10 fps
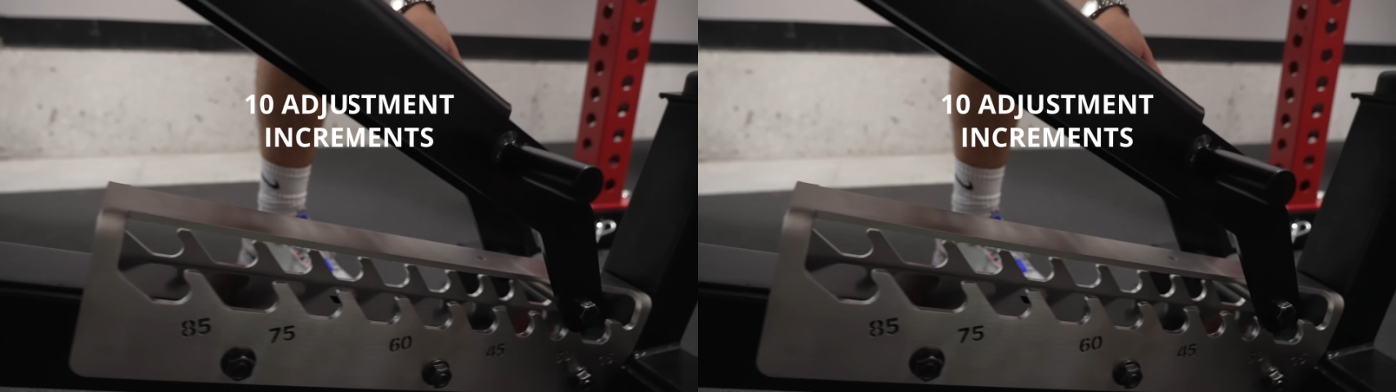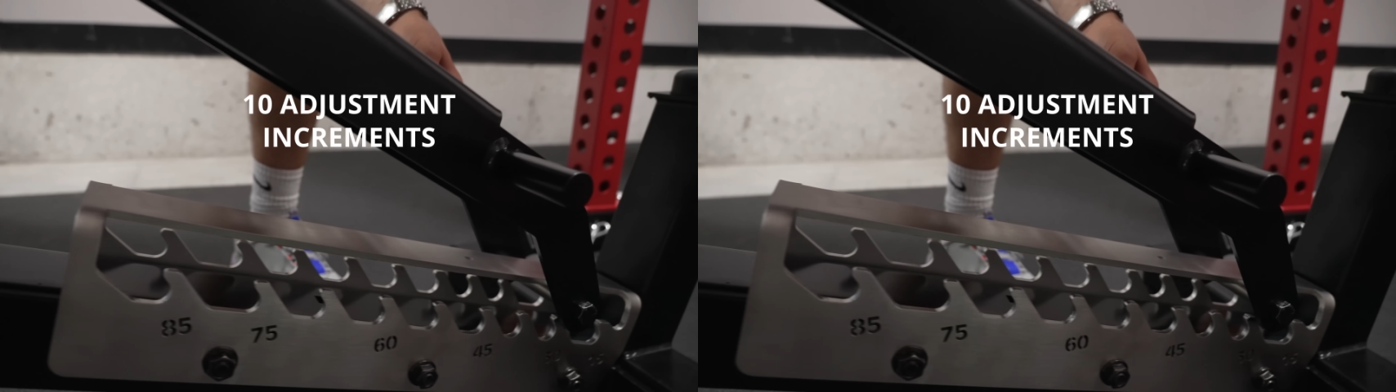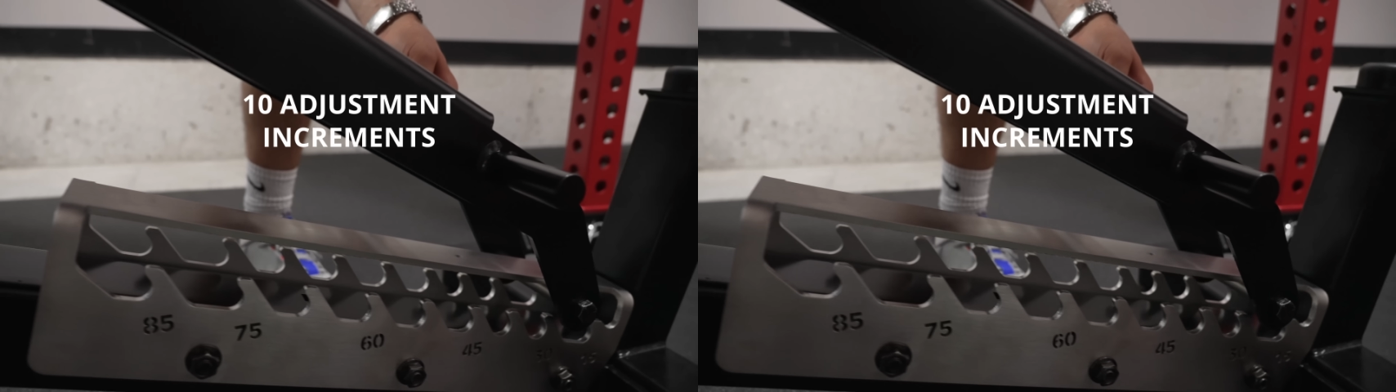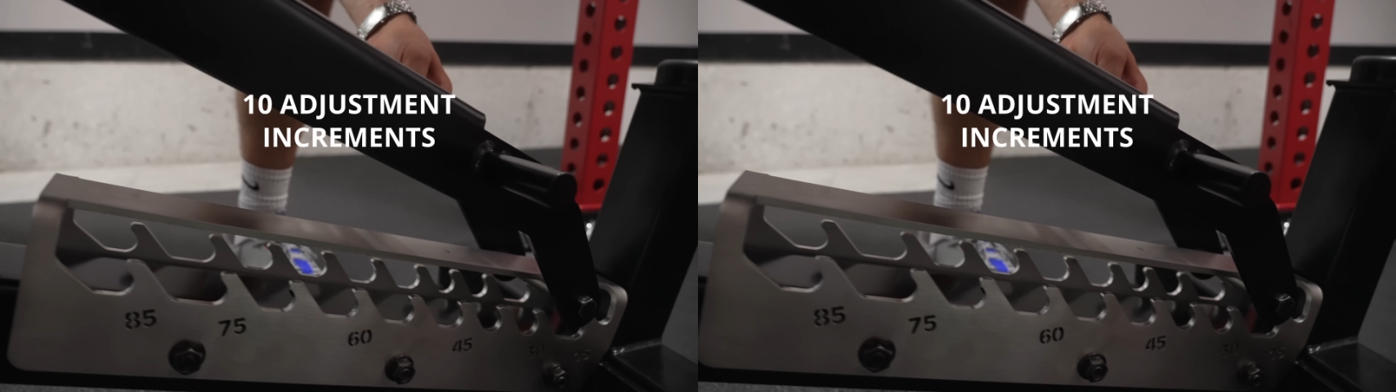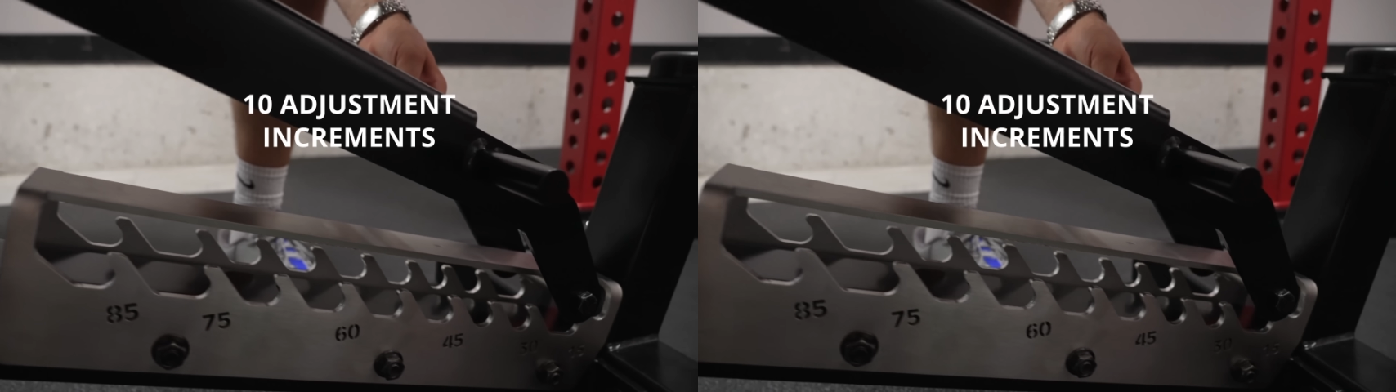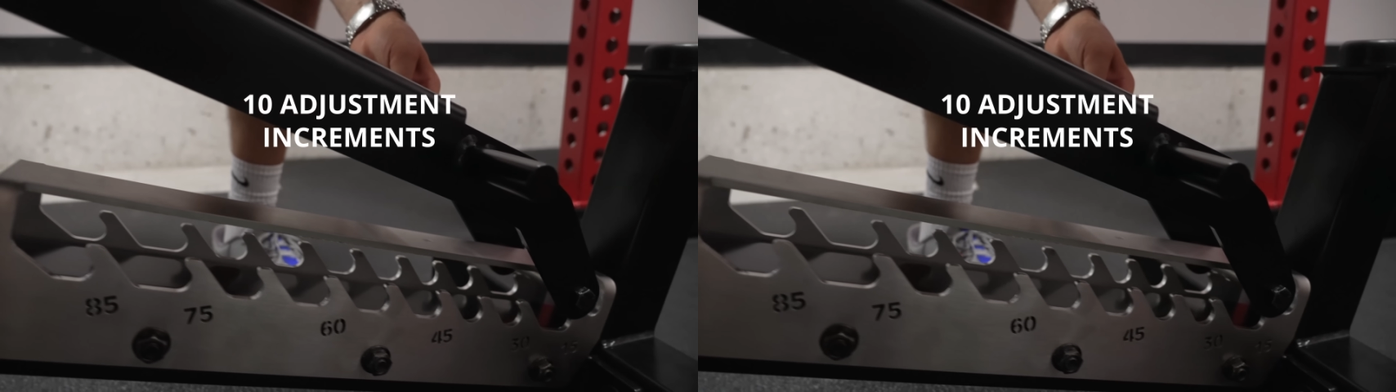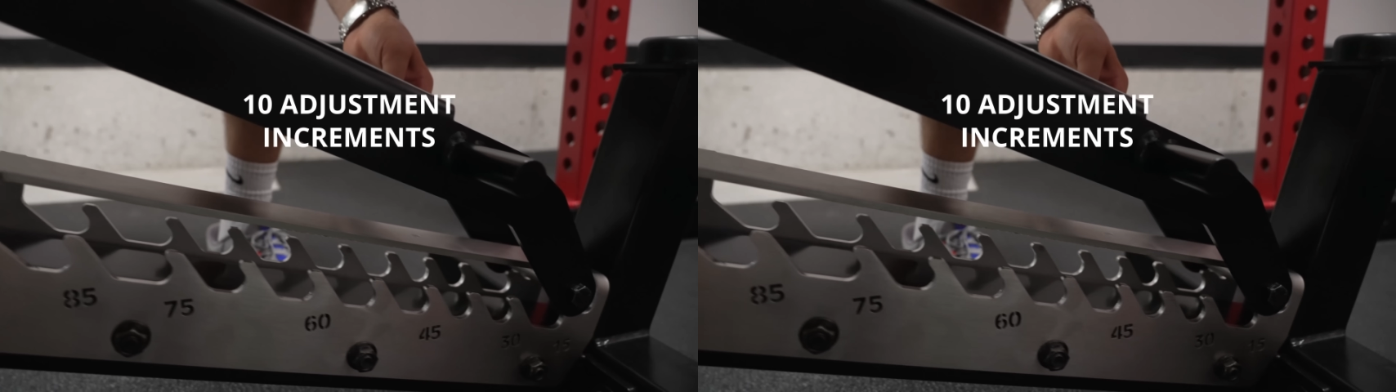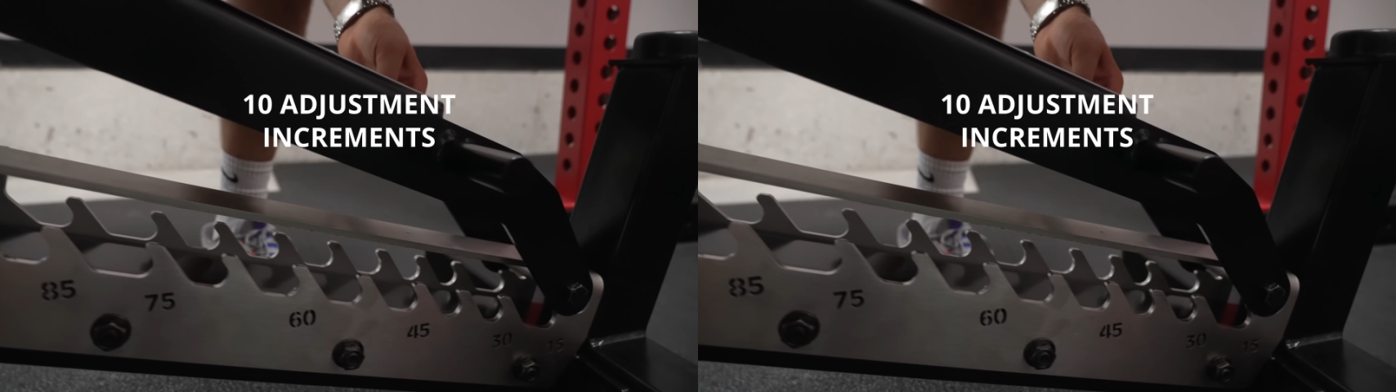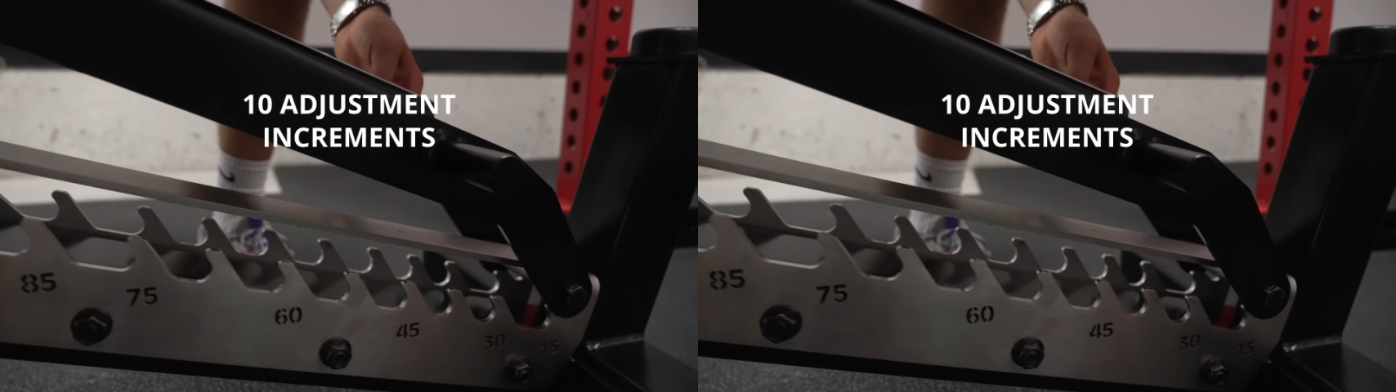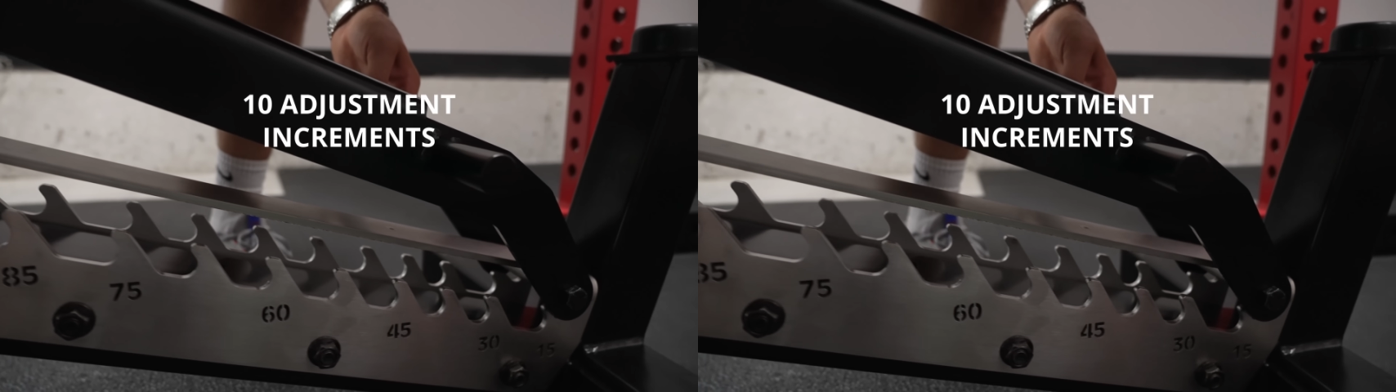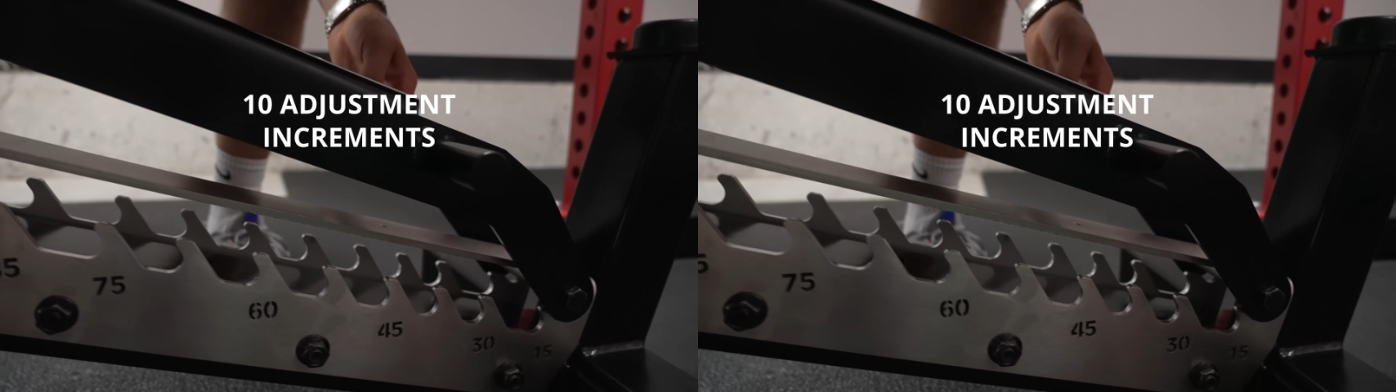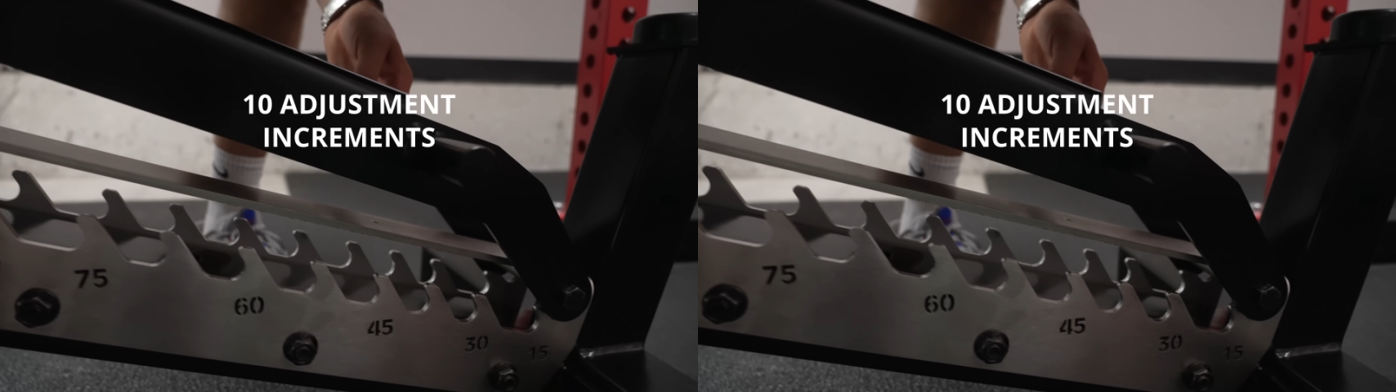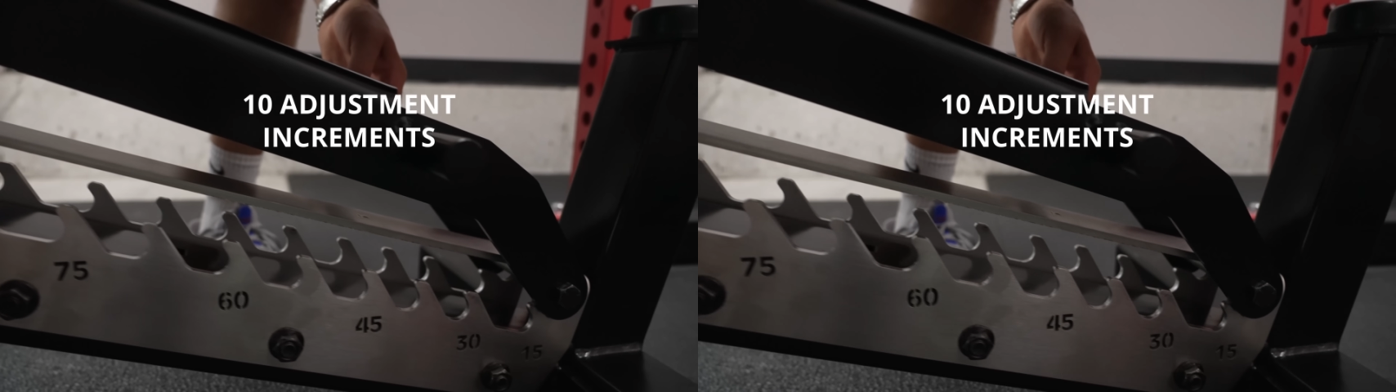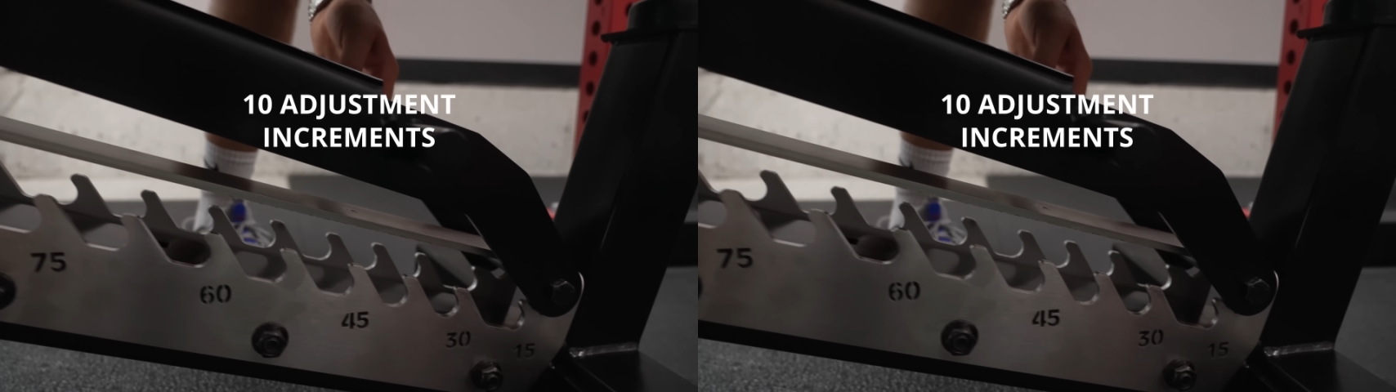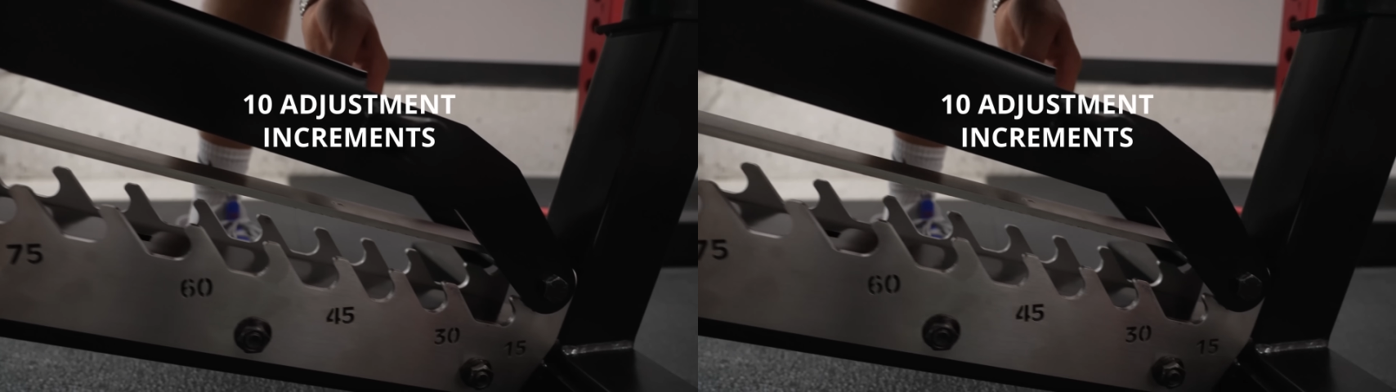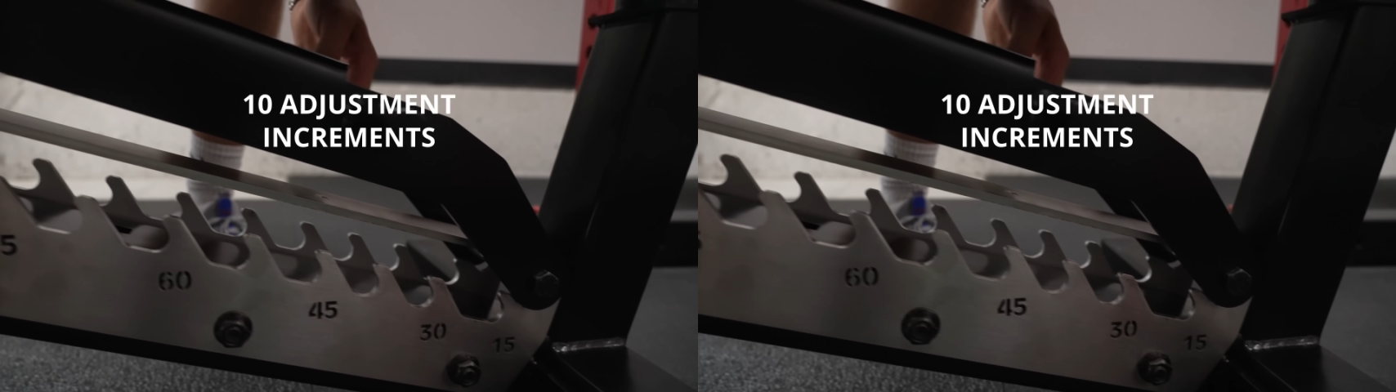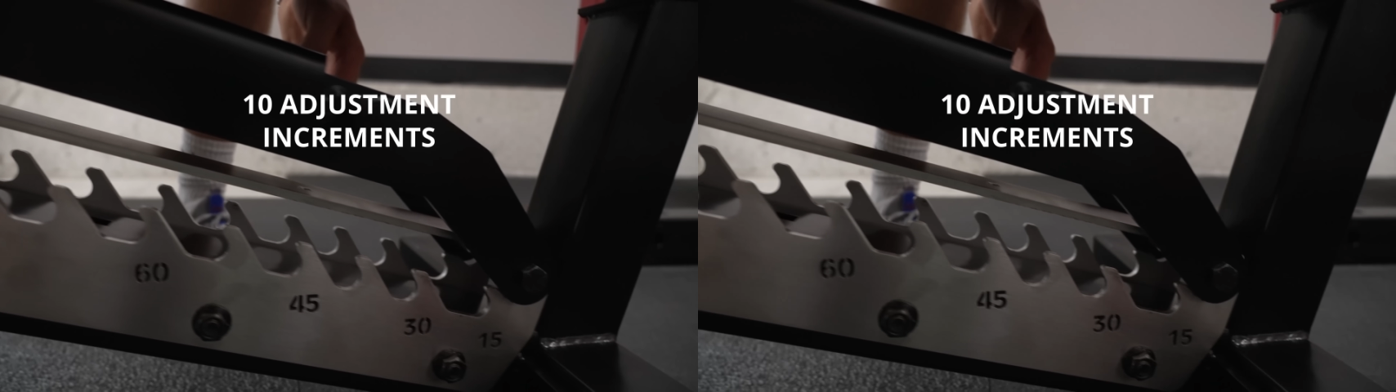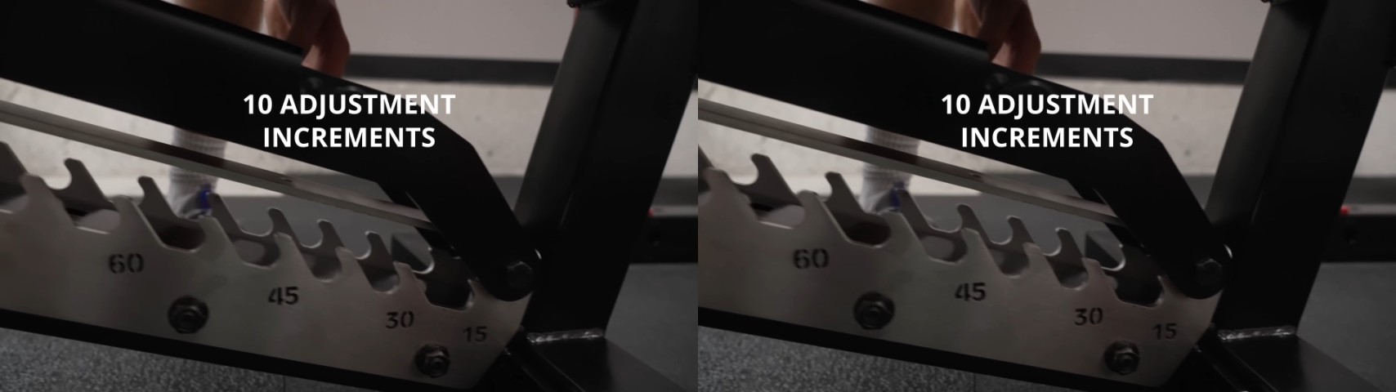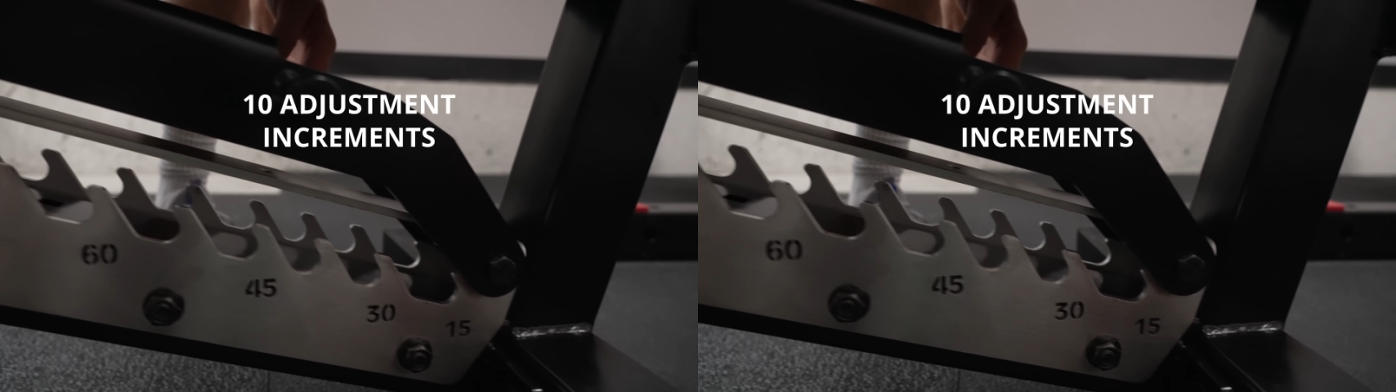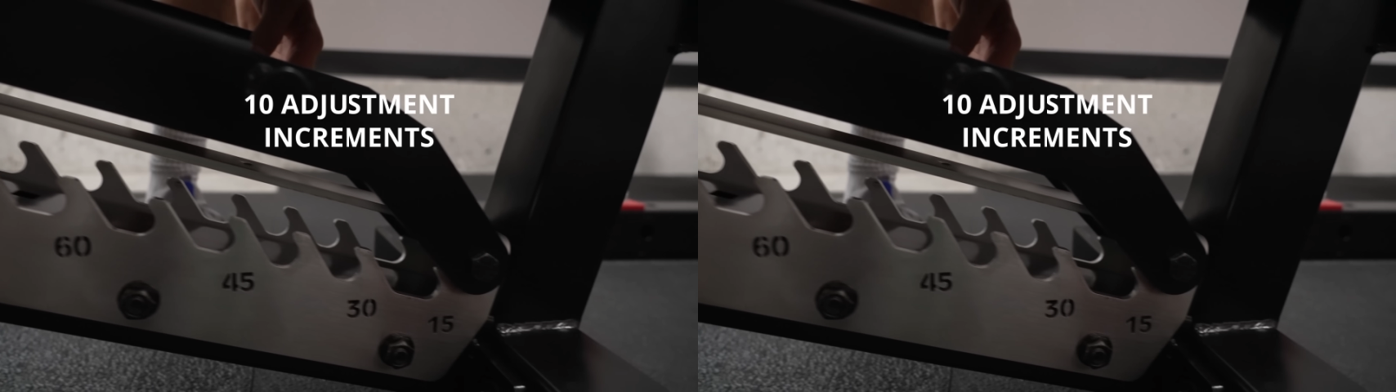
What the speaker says: (no speaker visible)